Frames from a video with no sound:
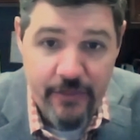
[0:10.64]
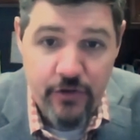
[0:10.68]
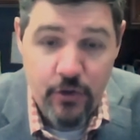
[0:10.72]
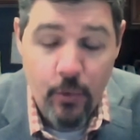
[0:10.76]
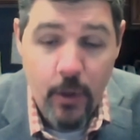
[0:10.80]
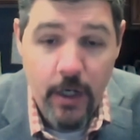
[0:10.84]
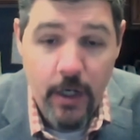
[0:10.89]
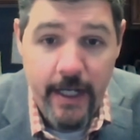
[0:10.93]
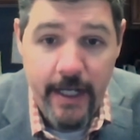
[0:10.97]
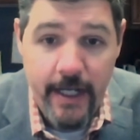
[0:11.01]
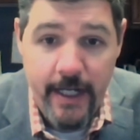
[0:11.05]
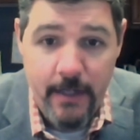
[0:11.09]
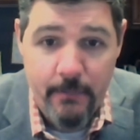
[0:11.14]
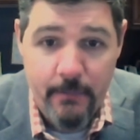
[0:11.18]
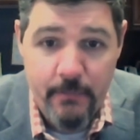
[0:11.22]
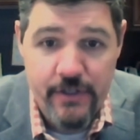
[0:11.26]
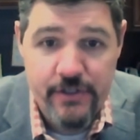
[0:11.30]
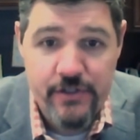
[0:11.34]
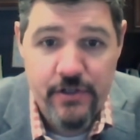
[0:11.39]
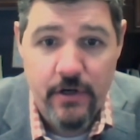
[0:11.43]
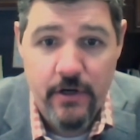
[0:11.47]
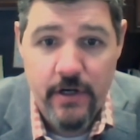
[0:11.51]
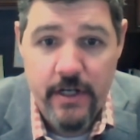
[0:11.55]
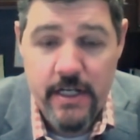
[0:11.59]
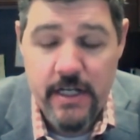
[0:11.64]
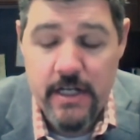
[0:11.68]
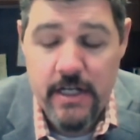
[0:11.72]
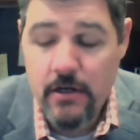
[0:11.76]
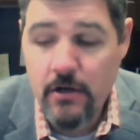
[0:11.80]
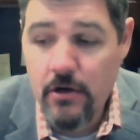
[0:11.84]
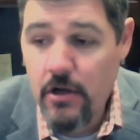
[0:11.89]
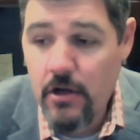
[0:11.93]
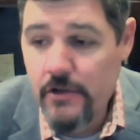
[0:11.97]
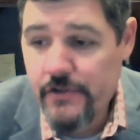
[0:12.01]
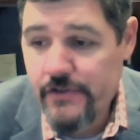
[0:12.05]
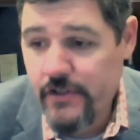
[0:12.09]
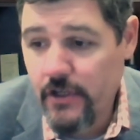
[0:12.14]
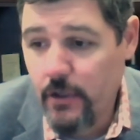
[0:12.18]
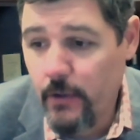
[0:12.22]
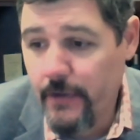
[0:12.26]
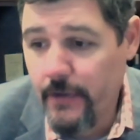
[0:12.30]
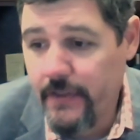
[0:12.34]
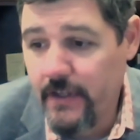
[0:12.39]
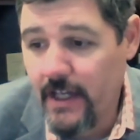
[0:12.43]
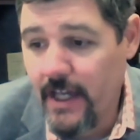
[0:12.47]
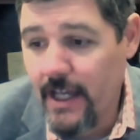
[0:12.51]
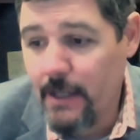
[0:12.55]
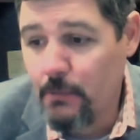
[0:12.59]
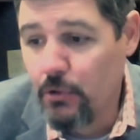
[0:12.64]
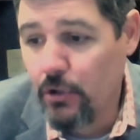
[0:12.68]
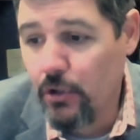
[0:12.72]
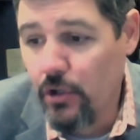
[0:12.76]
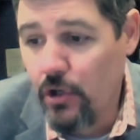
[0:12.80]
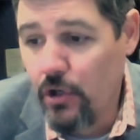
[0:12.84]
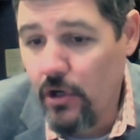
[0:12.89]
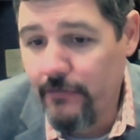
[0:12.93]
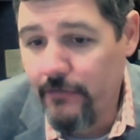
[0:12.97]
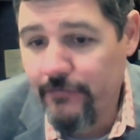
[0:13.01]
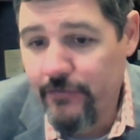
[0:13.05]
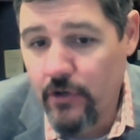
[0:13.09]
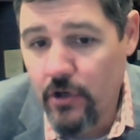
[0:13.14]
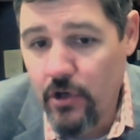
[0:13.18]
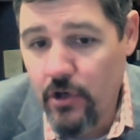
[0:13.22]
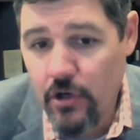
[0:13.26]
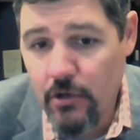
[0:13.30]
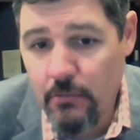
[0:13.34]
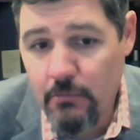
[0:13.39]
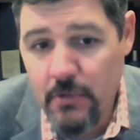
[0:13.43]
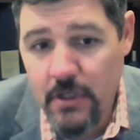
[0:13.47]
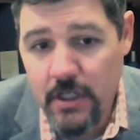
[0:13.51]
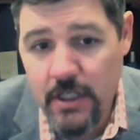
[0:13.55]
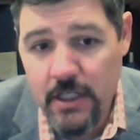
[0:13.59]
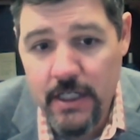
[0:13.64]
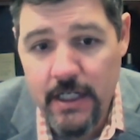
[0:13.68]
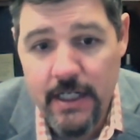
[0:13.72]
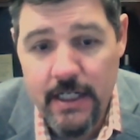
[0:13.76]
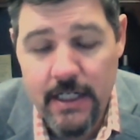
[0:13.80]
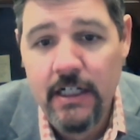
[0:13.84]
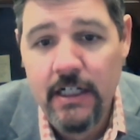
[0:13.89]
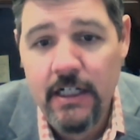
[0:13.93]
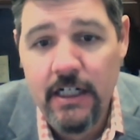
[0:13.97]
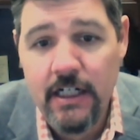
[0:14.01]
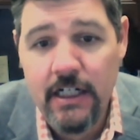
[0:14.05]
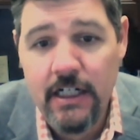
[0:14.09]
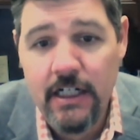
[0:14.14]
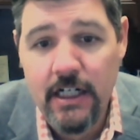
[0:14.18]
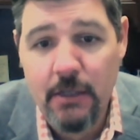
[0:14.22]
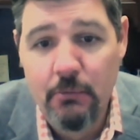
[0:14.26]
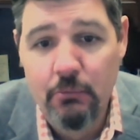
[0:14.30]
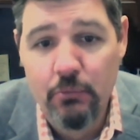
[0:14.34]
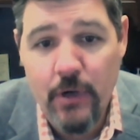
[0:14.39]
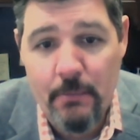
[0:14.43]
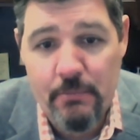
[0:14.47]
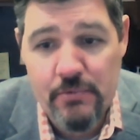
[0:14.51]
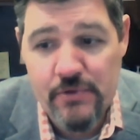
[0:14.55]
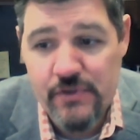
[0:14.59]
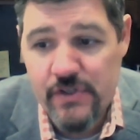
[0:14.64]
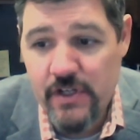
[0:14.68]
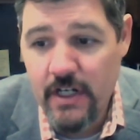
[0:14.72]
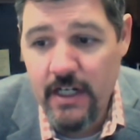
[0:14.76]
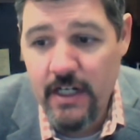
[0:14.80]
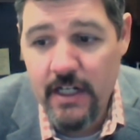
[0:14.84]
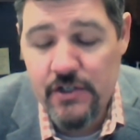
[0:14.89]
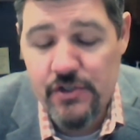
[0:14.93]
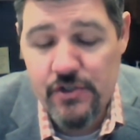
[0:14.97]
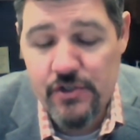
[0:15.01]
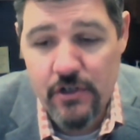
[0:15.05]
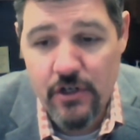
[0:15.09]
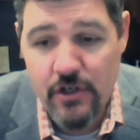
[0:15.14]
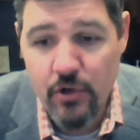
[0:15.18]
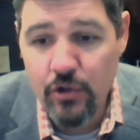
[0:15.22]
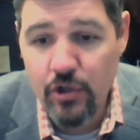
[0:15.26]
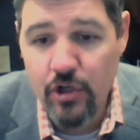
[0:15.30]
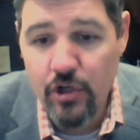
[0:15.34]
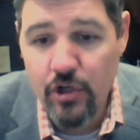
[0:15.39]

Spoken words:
Matthew Wade. I'm an attorney here also at the Abel Law Firm, representing injured